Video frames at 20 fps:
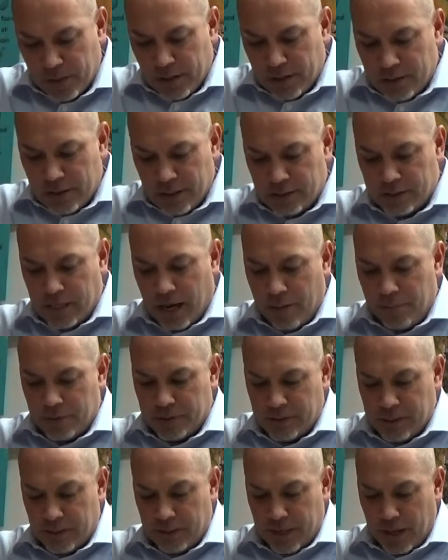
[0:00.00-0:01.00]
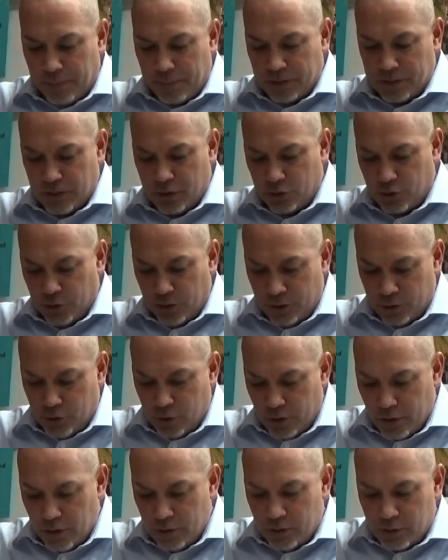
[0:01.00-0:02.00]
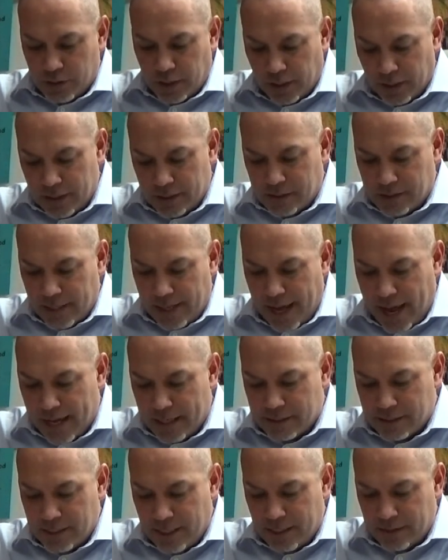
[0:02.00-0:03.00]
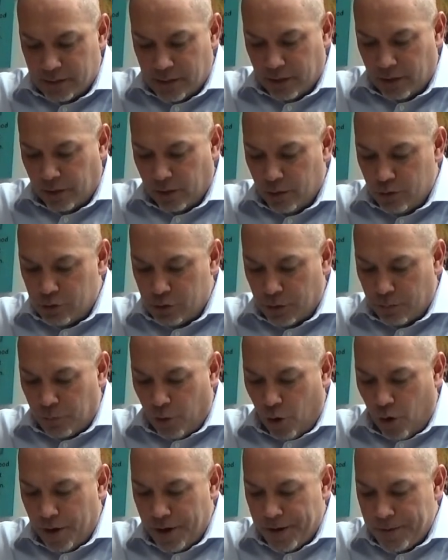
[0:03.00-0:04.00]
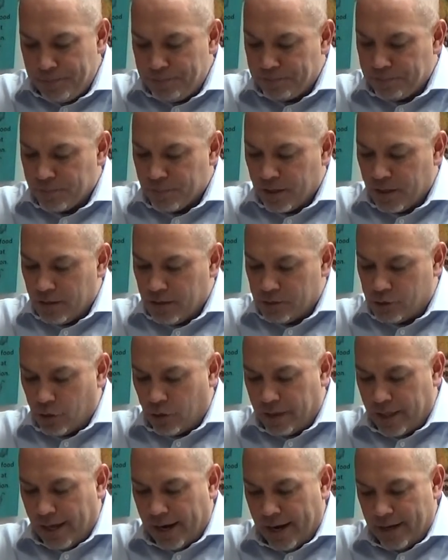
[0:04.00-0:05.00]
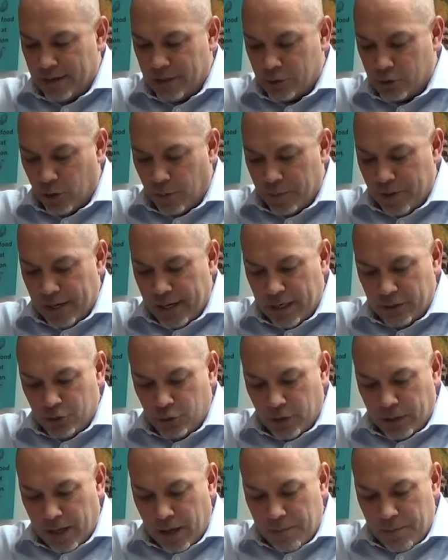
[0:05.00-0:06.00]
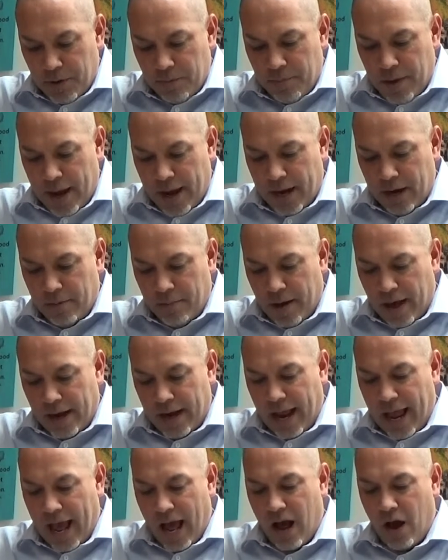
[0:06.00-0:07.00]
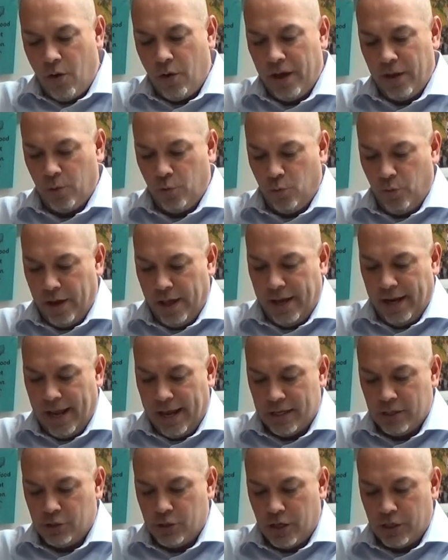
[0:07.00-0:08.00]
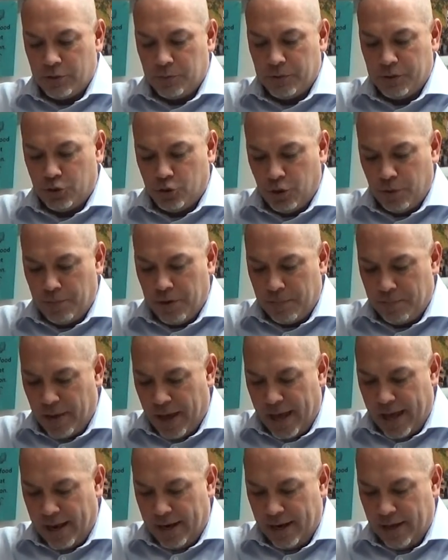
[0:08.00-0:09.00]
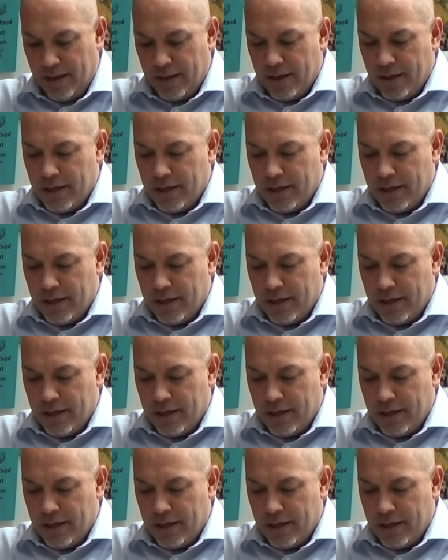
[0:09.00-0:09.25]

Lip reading: This type of deposition is used to list the assets of the losing party so that a determination can be made about how and when a judgment should be paid.